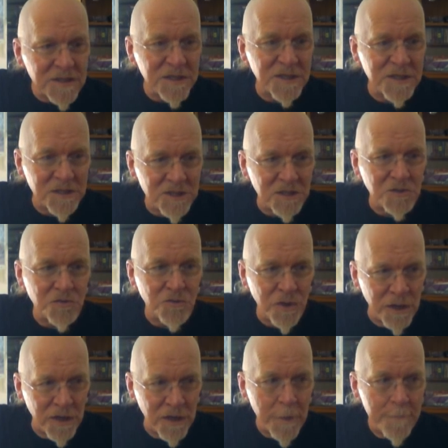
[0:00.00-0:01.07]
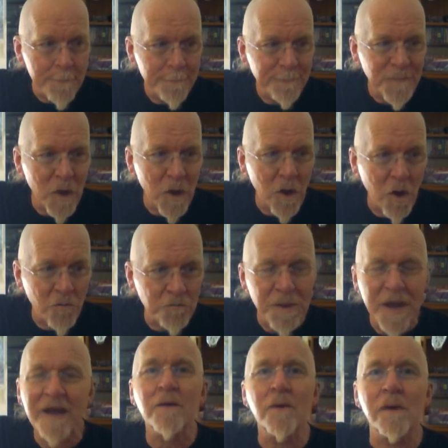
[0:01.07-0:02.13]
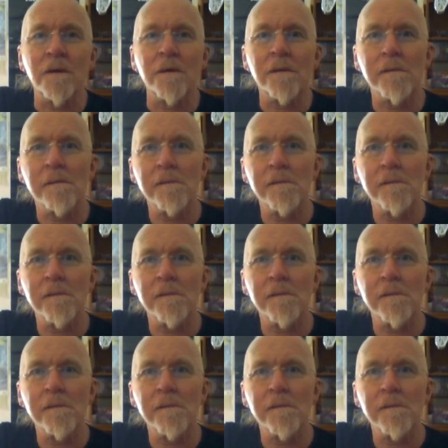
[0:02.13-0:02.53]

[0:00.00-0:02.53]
to this degree of power.